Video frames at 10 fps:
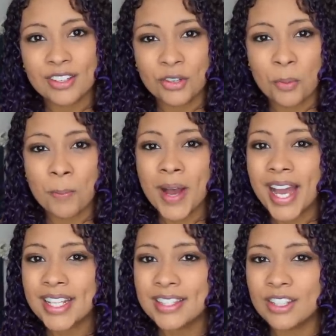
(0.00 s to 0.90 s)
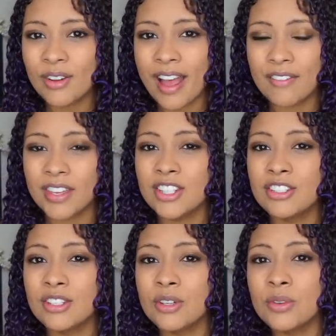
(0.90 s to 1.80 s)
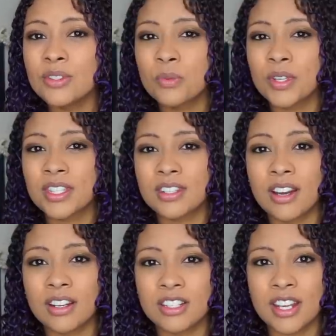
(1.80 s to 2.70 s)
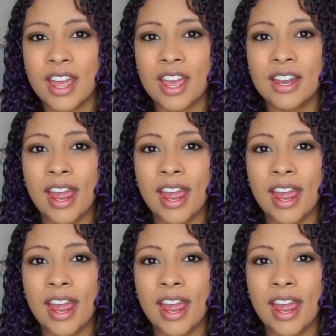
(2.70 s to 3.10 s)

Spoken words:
you might still have issues with stuck shed,